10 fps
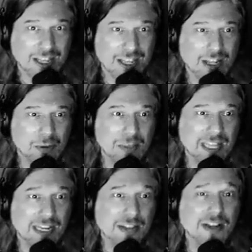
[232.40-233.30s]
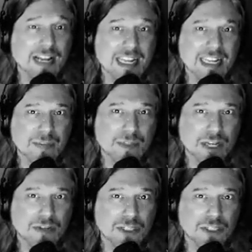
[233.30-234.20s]
when that other guy named
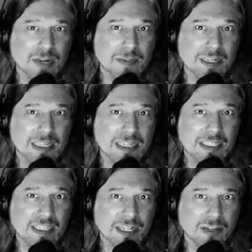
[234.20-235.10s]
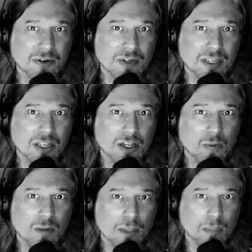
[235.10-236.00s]
Joe screamed in his ear
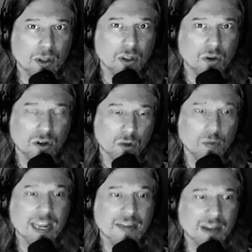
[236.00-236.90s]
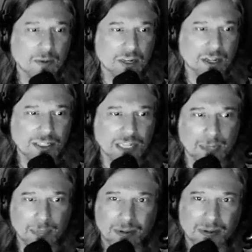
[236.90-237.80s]
with a bullhorn. Oh, we have that one on
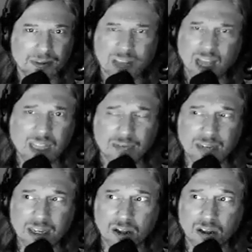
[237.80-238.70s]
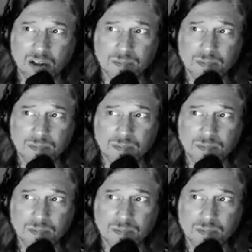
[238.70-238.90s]
tape. Not loving at all.